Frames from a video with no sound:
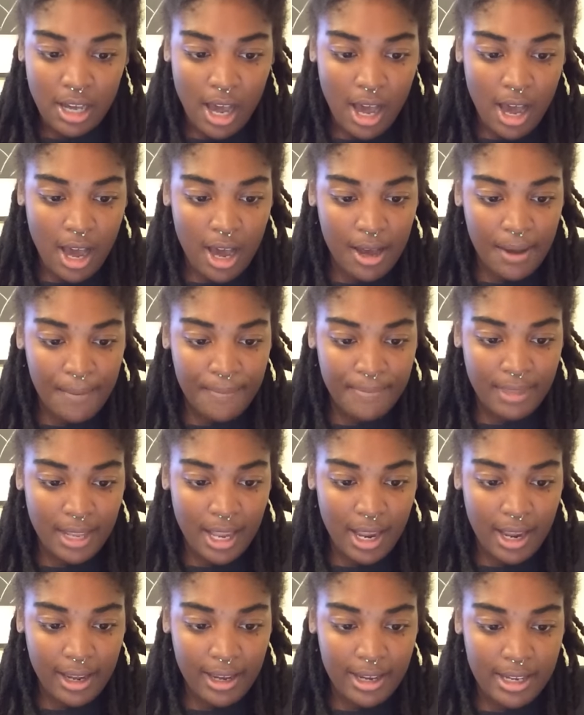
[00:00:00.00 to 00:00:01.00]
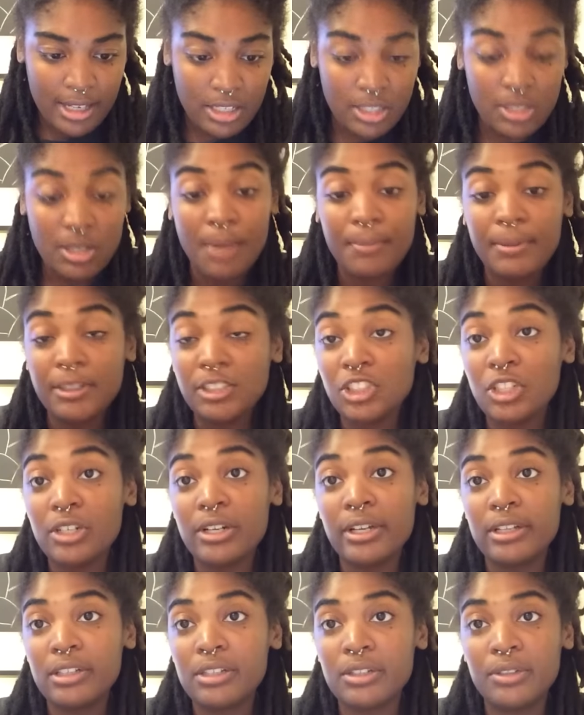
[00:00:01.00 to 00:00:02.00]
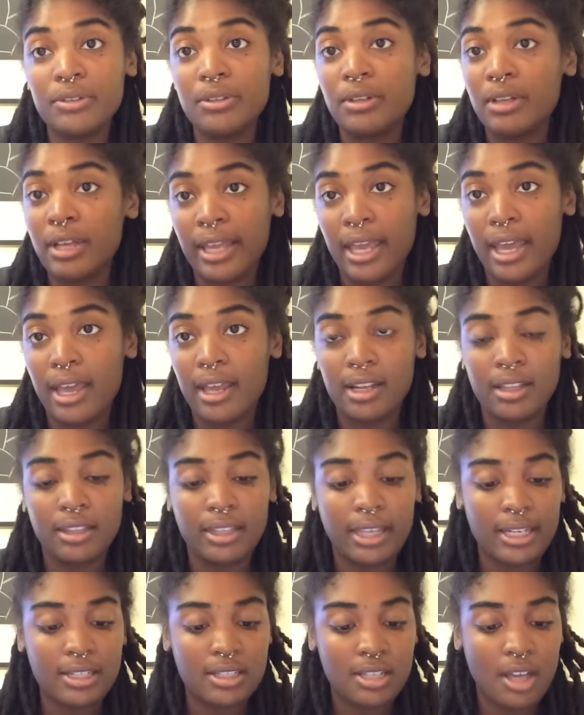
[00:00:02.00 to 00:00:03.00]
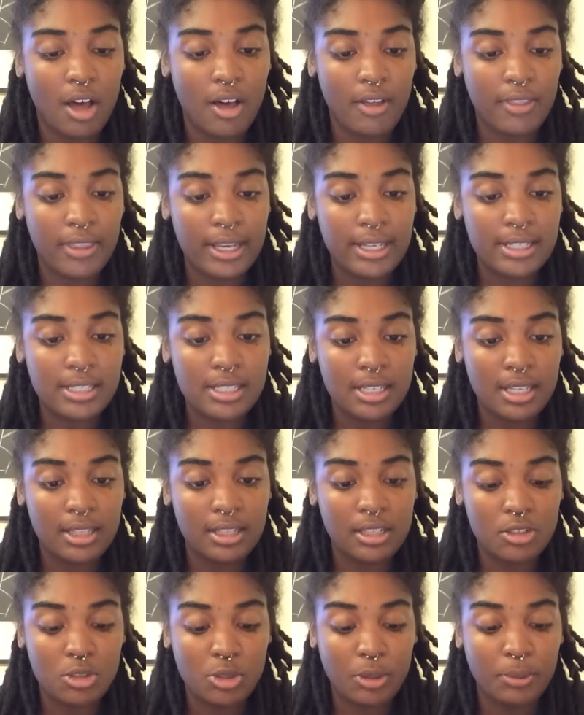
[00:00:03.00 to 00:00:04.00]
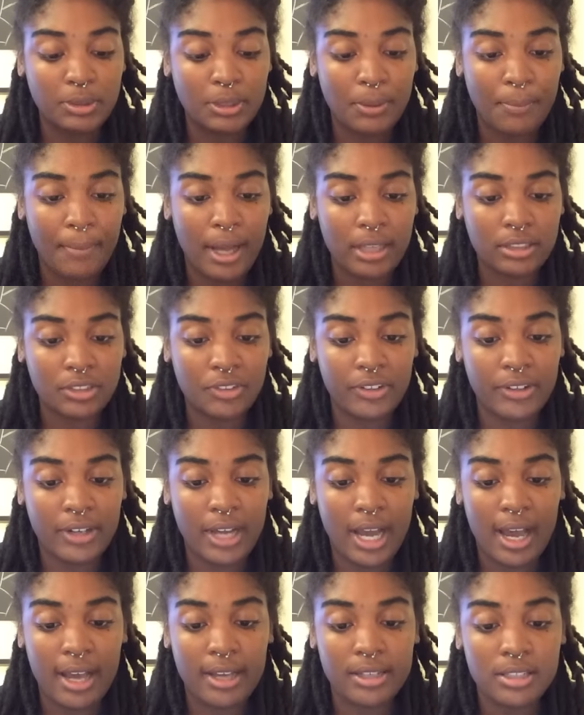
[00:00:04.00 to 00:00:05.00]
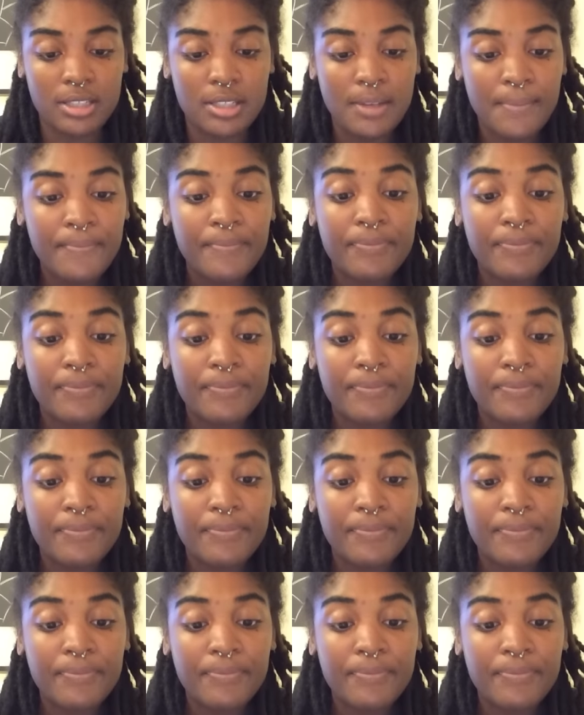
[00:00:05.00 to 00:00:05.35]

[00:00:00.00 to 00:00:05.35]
Um, nice. So I'll be sure to include again a link to all this in the description box for you guys.